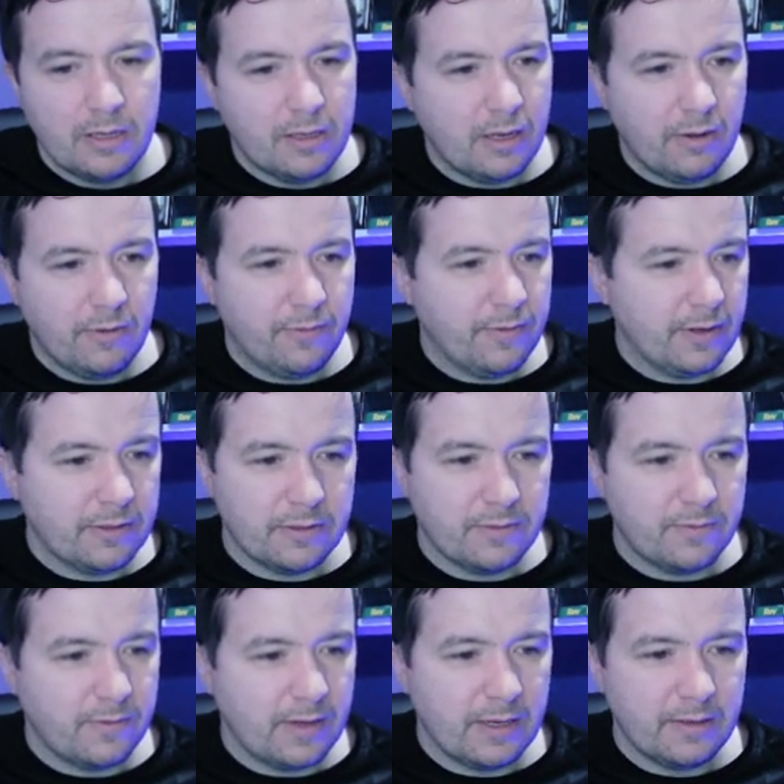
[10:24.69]
Everything else is
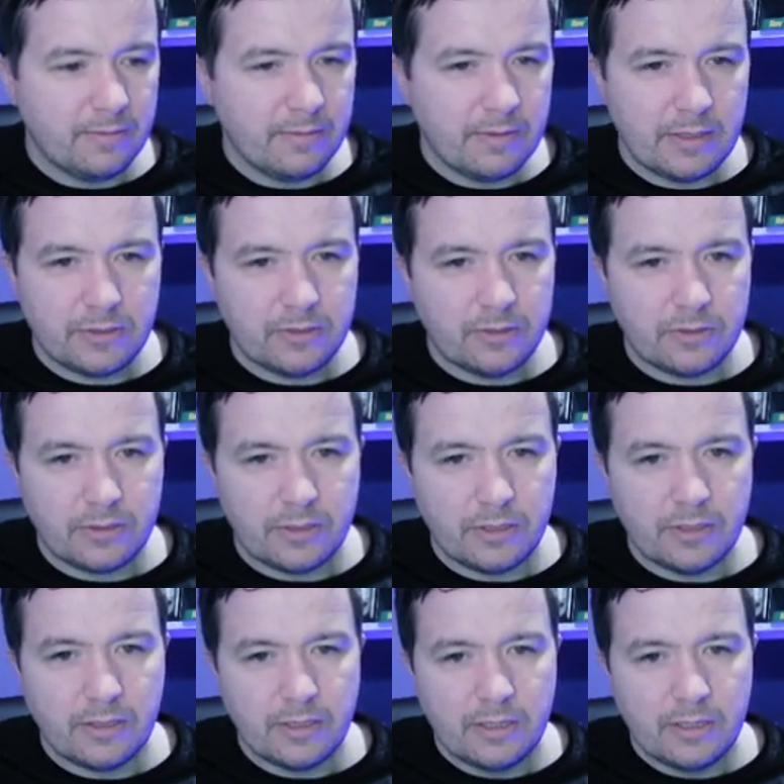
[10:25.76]
fine. Let's just uh,